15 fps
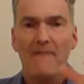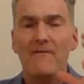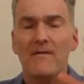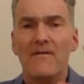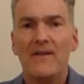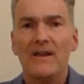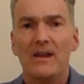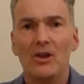
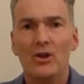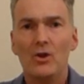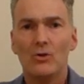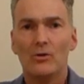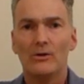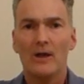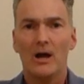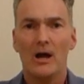everything in
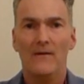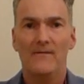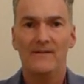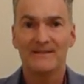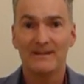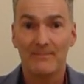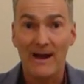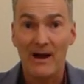your life
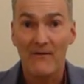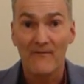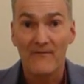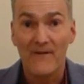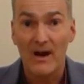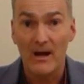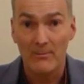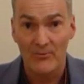is about
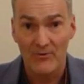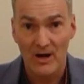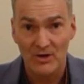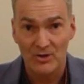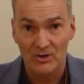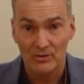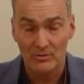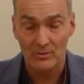
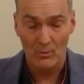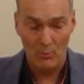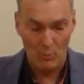vibration.